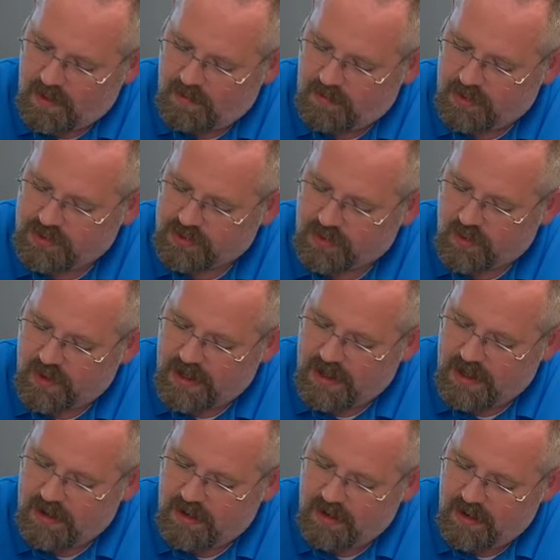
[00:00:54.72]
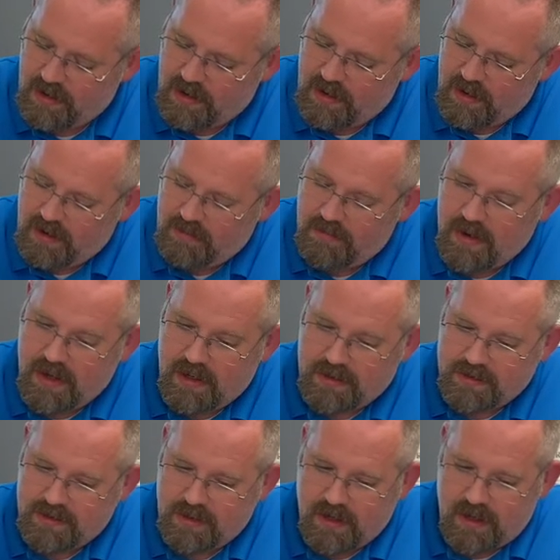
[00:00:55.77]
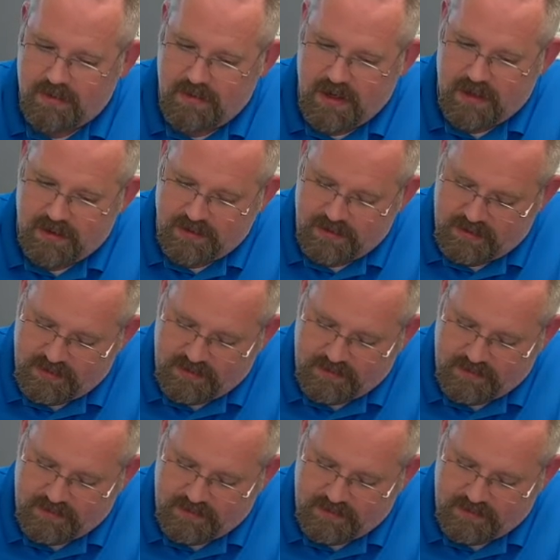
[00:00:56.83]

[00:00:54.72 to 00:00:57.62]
between metals and nonmetals